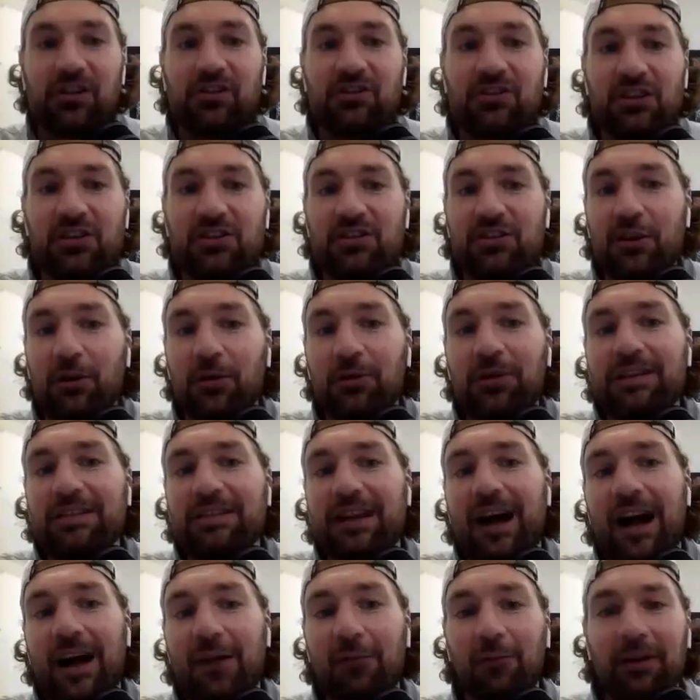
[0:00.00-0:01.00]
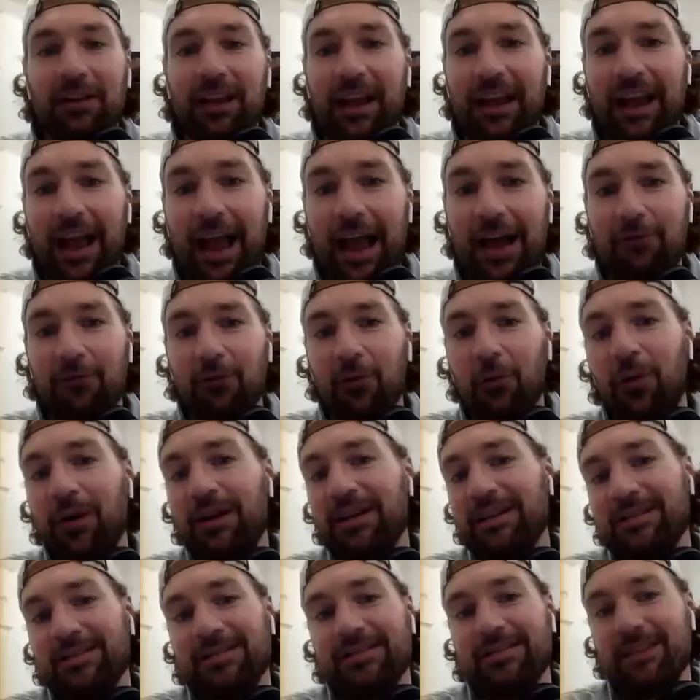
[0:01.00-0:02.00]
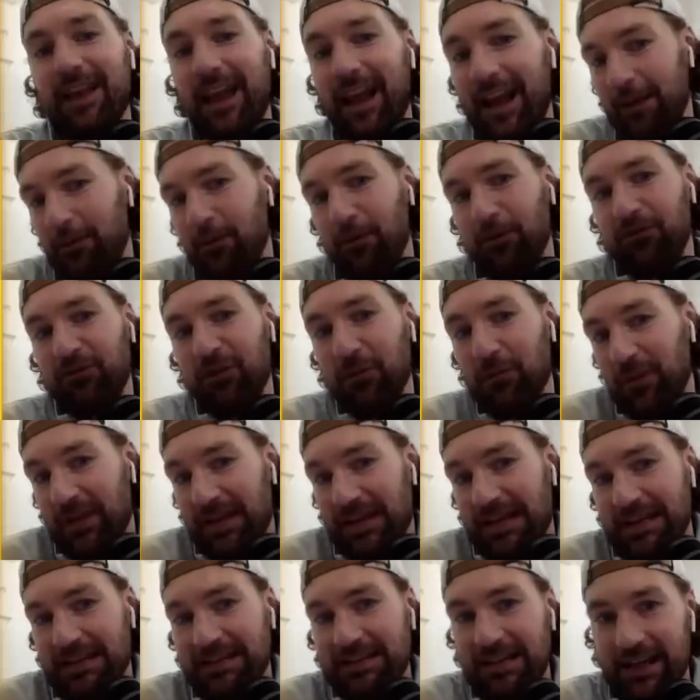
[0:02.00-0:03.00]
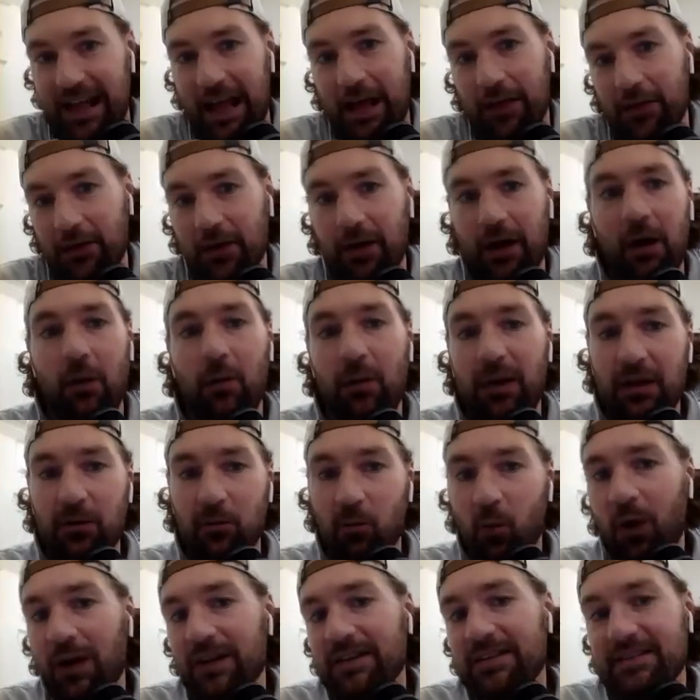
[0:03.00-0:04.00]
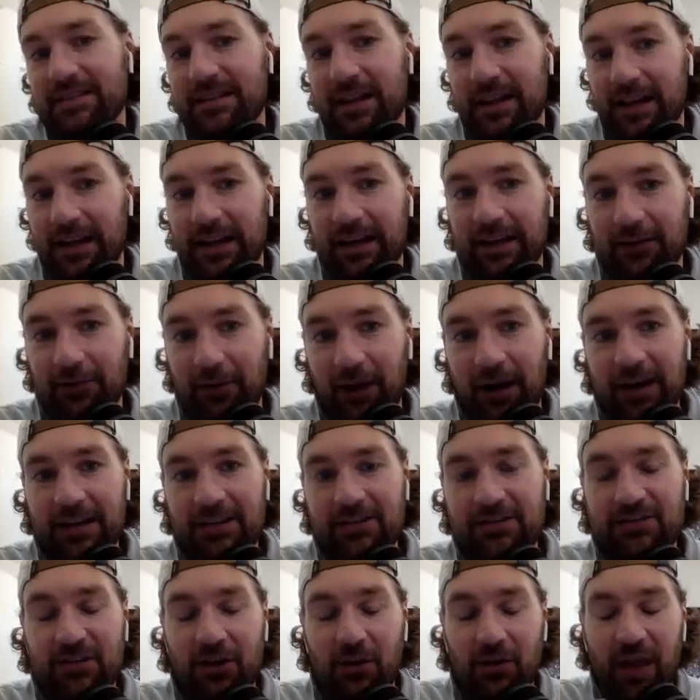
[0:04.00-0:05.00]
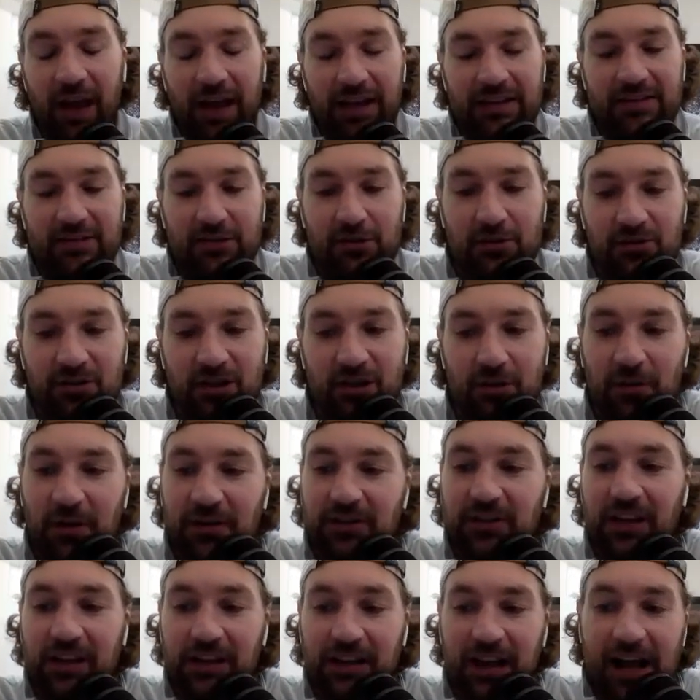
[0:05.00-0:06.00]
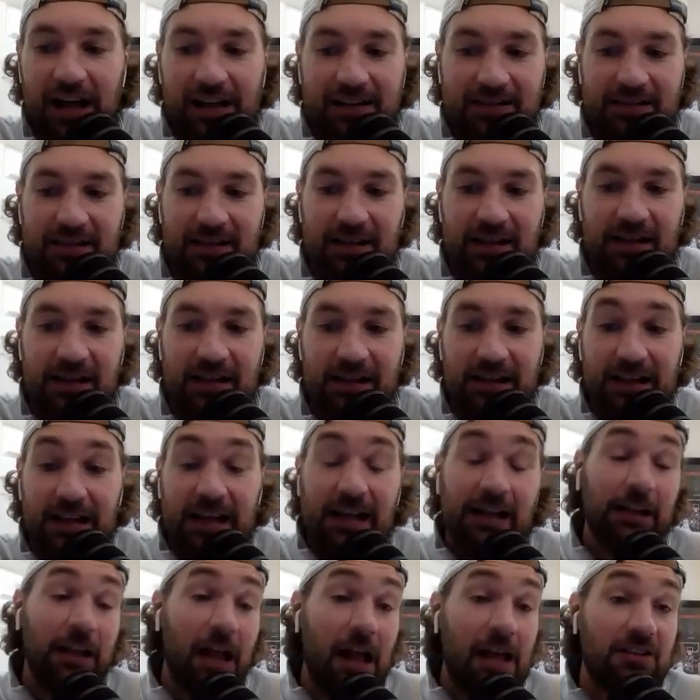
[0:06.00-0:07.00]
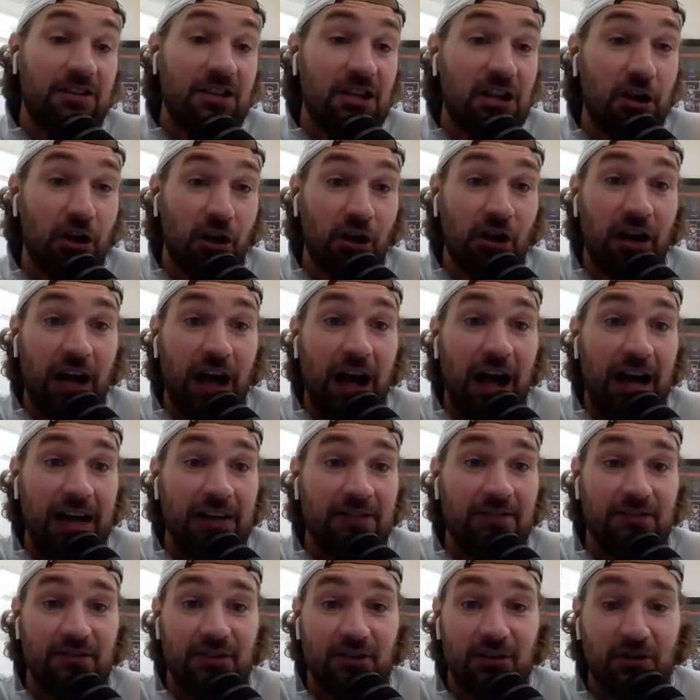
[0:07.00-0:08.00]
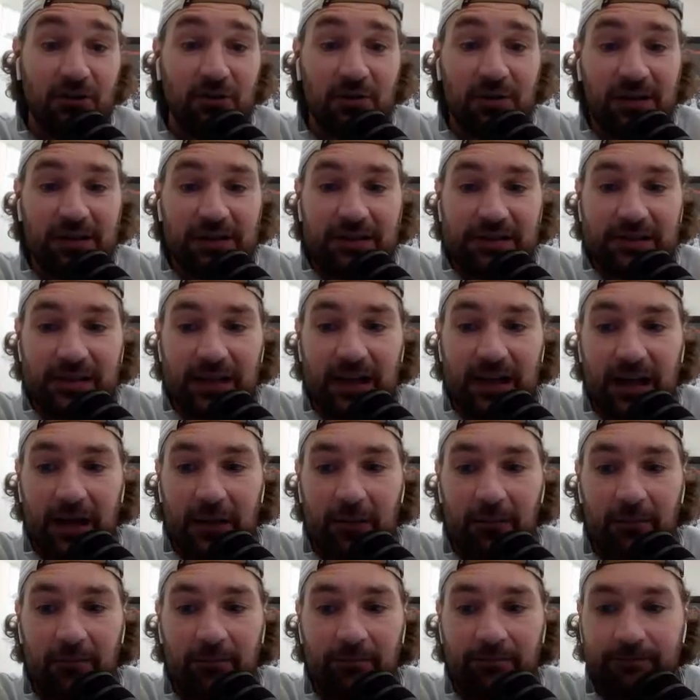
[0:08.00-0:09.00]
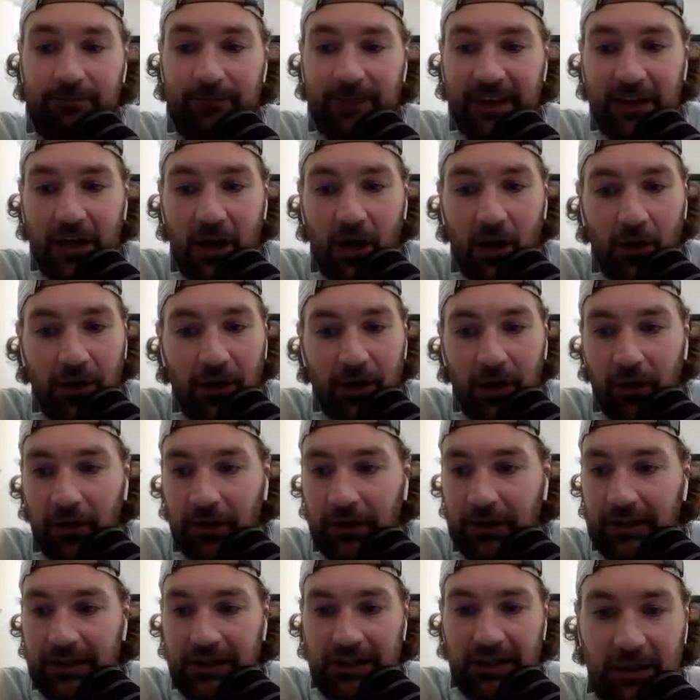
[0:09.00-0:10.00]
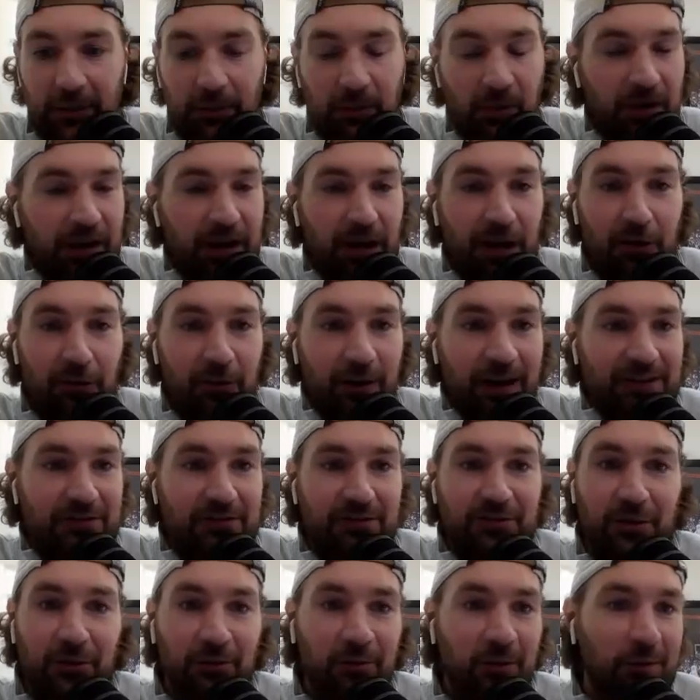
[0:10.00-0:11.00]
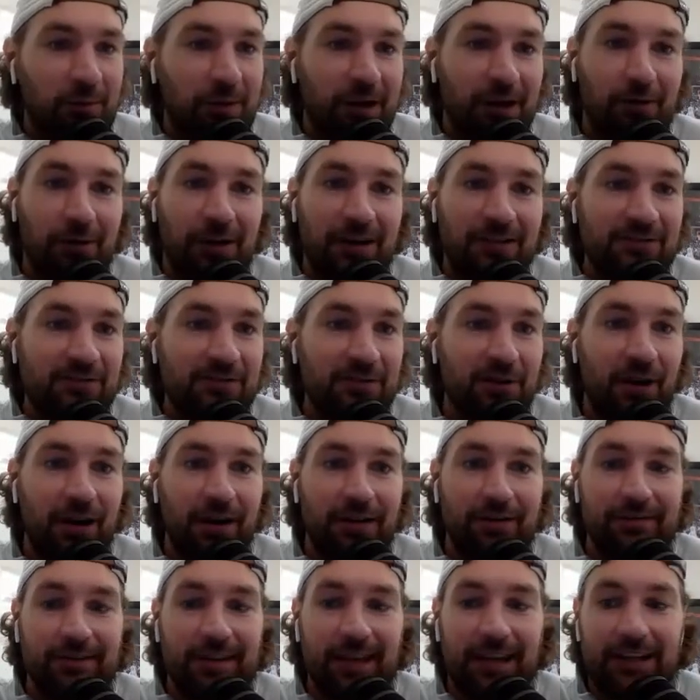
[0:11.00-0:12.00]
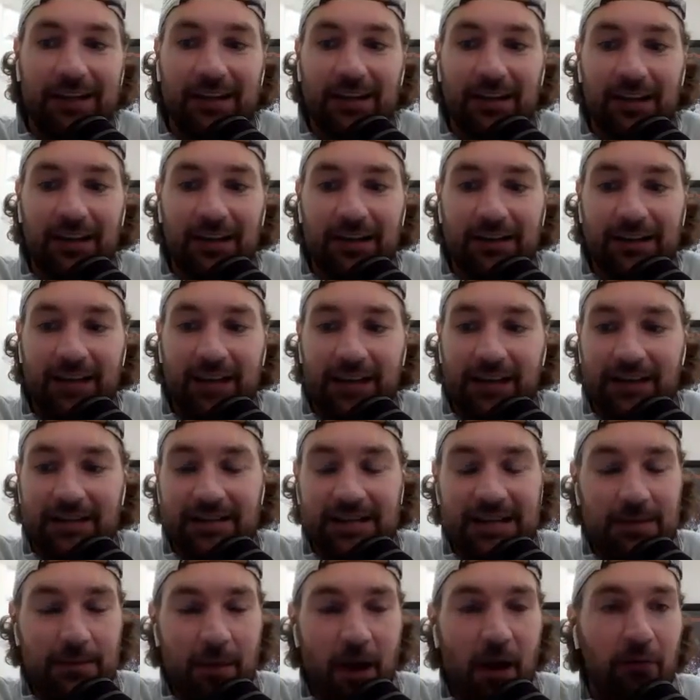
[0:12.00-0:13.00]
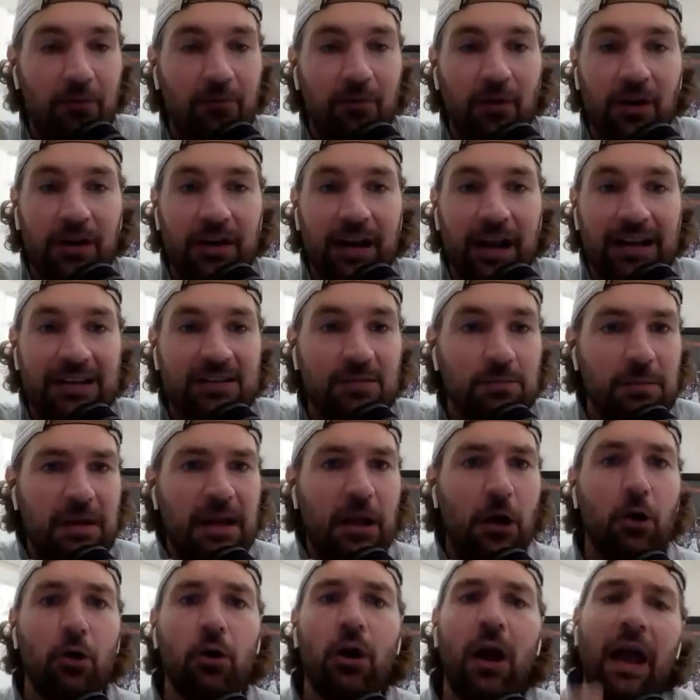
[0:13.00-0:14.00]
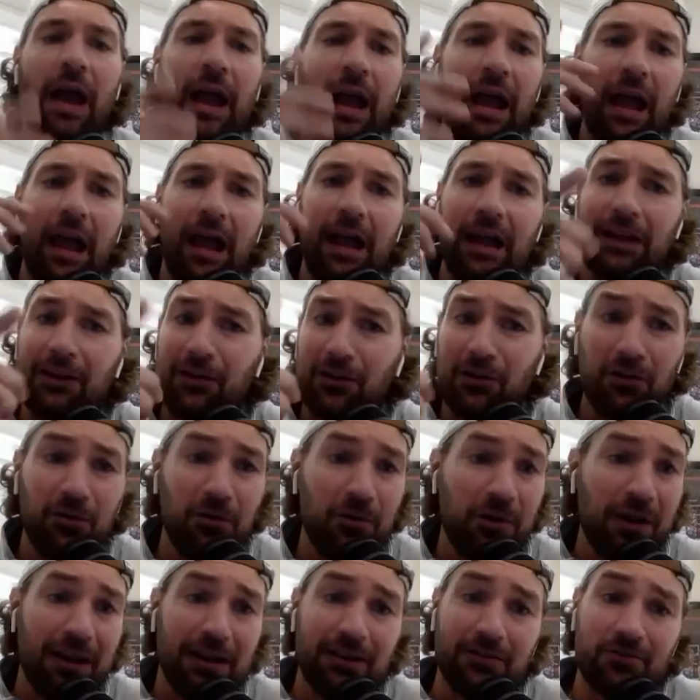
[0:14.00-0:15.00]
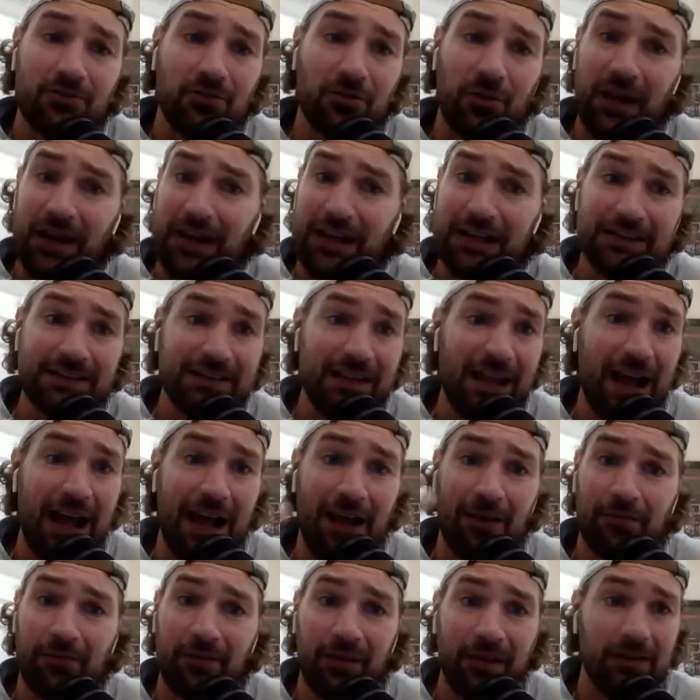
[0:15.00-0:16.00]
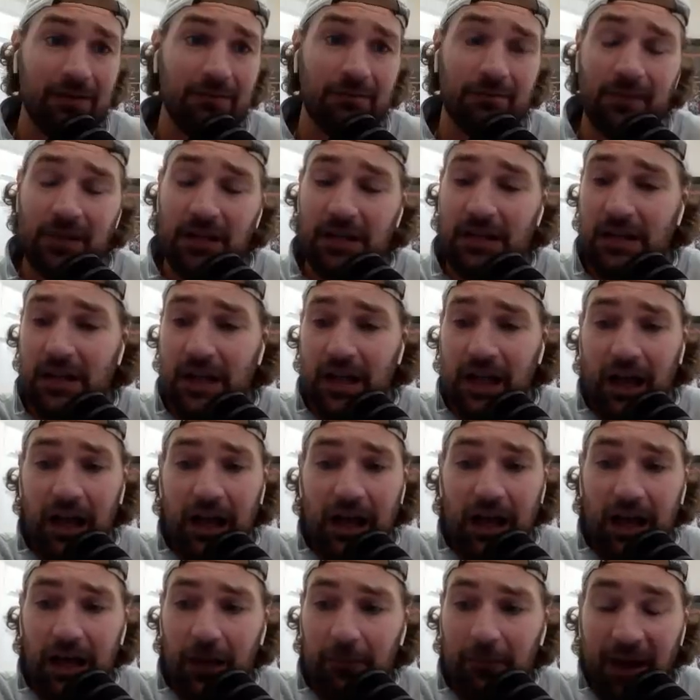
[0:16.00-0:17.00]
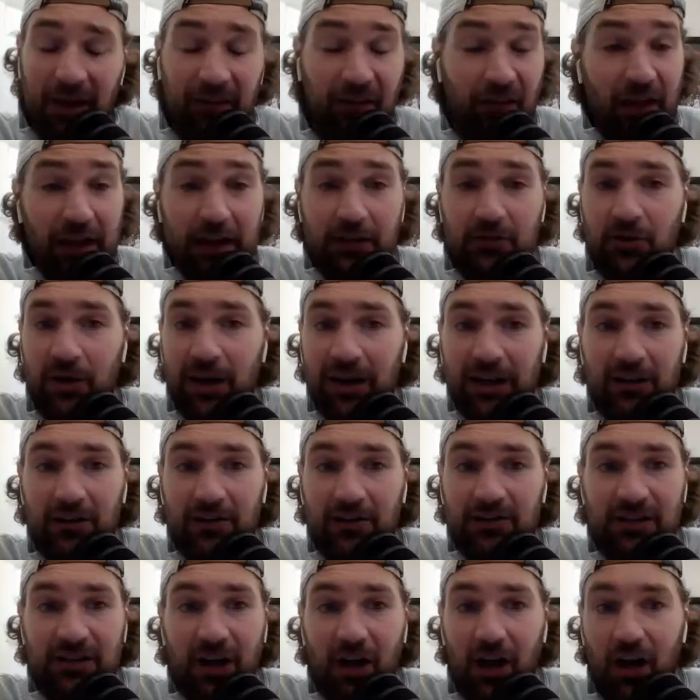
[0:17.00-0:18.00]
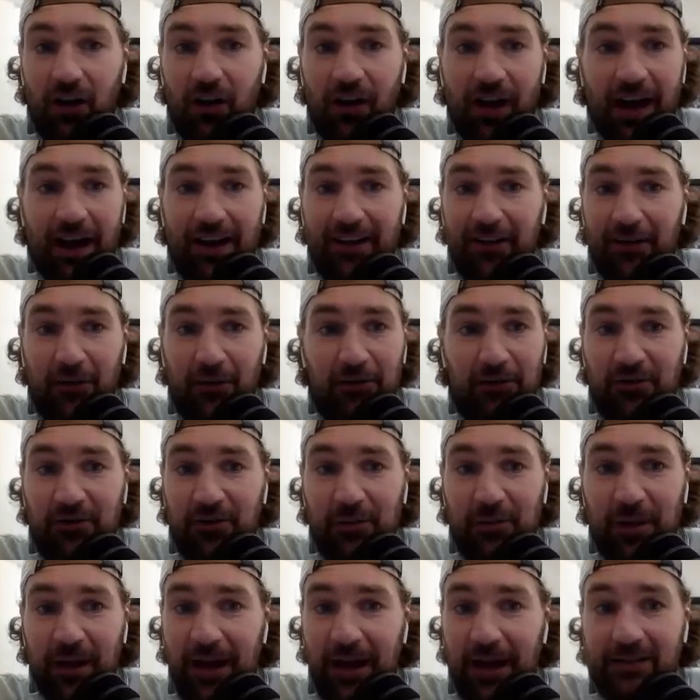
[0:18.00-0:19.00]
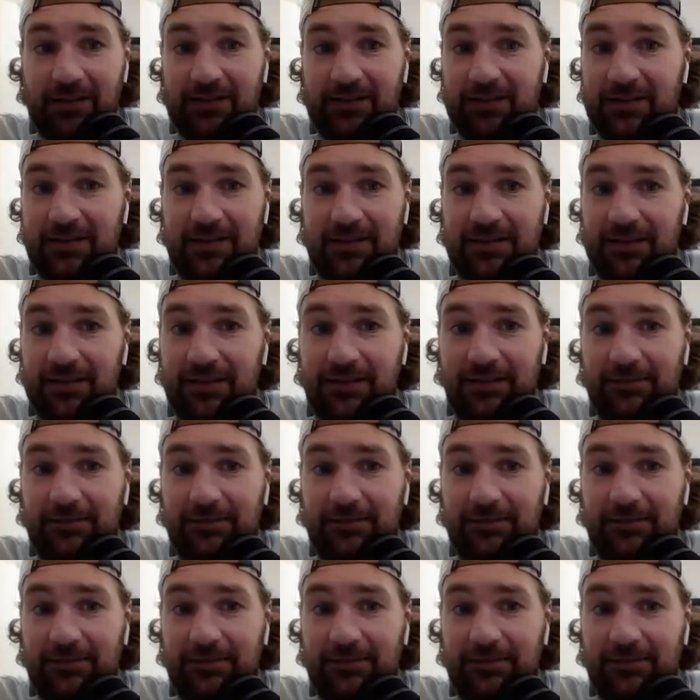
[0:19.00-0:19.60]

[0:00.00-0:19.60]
It's just the only time when like everyone is able to be together in one sitting. Right. So that's usually what the classier guys do is, you know, they'll book out a room at a restaurant and take the team out for a nice meal, including training staff and athletic trainers and all that. Those are the best.